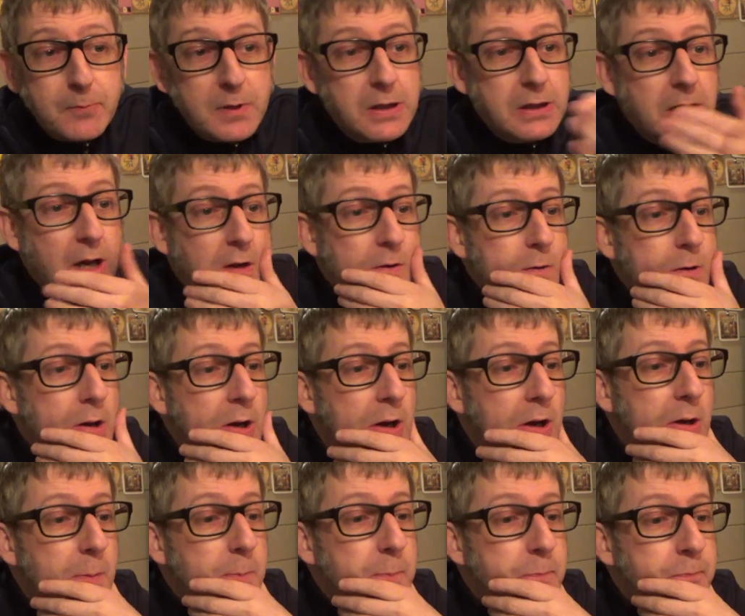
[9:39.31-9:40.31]
You
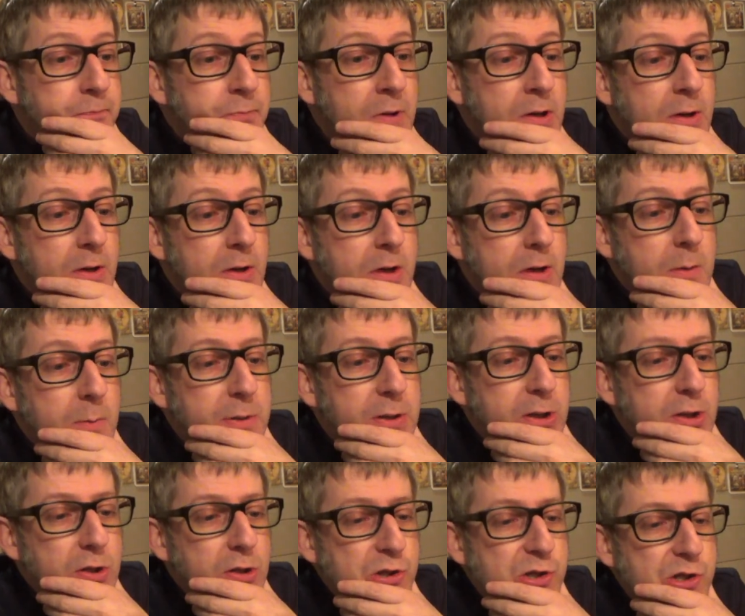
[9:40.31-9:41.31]
know,
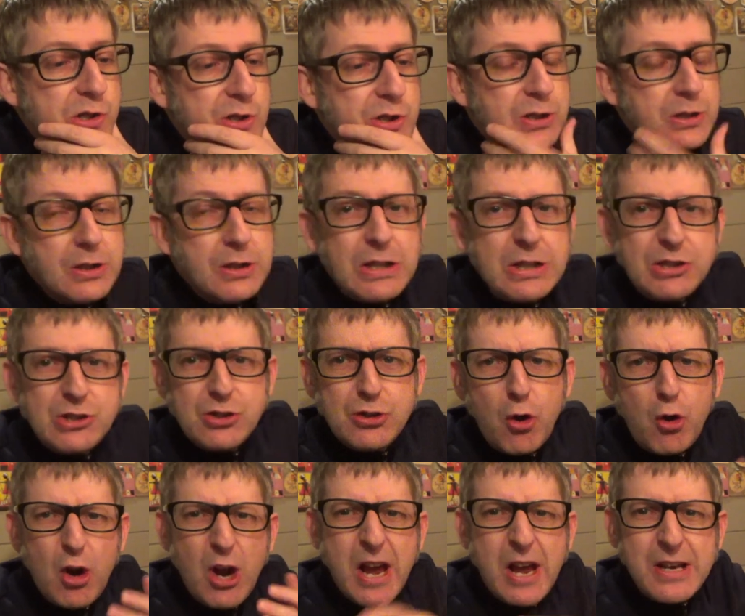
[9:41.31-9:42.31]
because it's
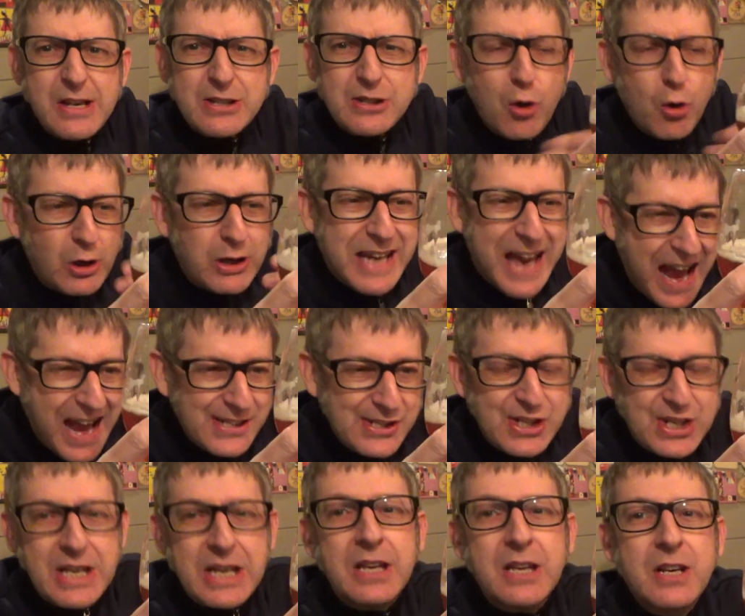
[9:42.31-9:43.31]
not
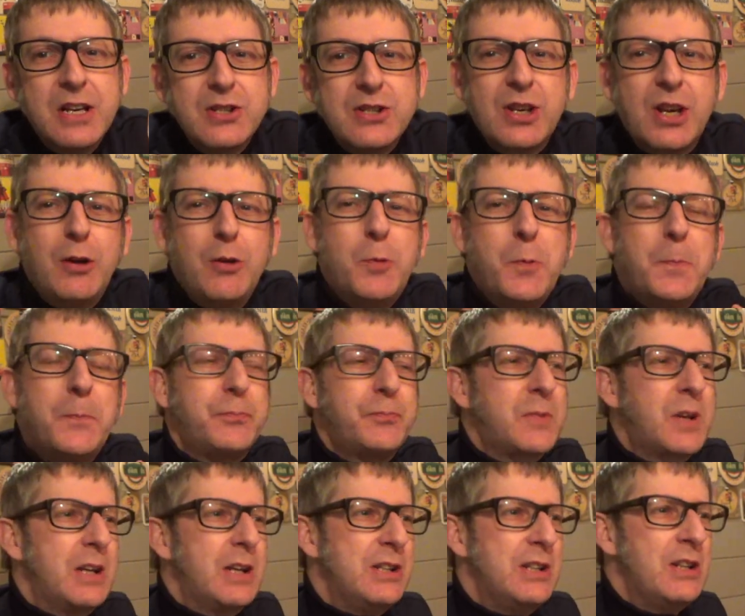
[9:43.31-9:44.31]
gassy, so
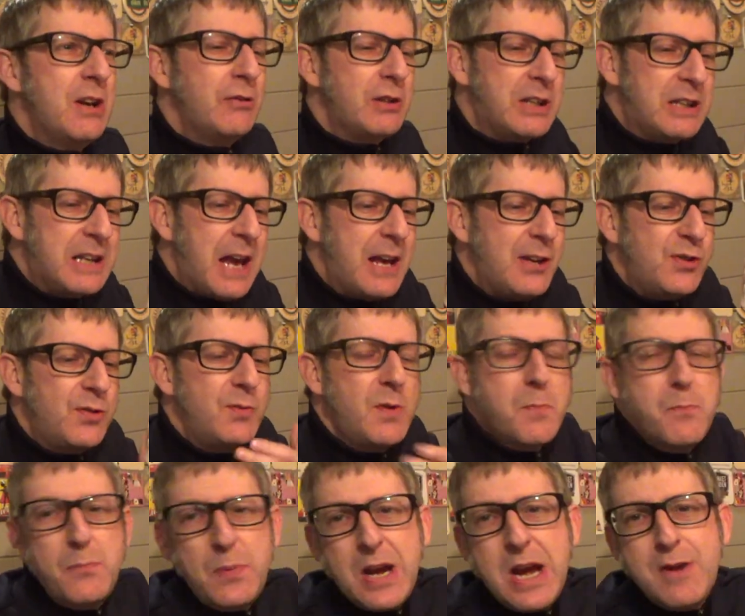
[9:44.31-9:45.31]
you know the gas from the
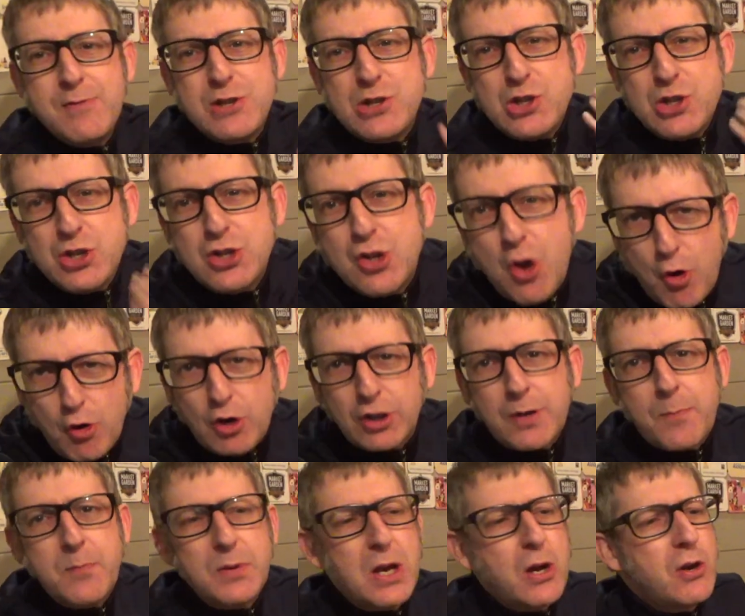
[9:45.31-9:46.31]
beer is not
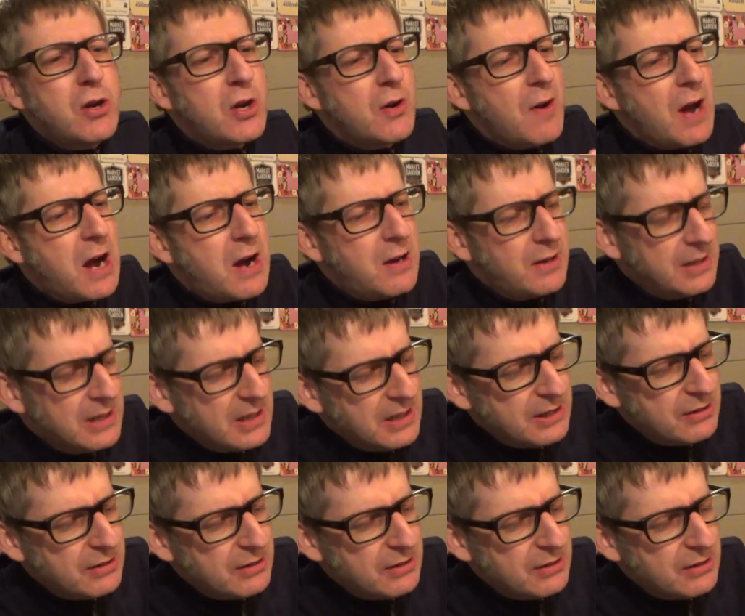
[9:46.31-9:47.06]
going to bloat you out.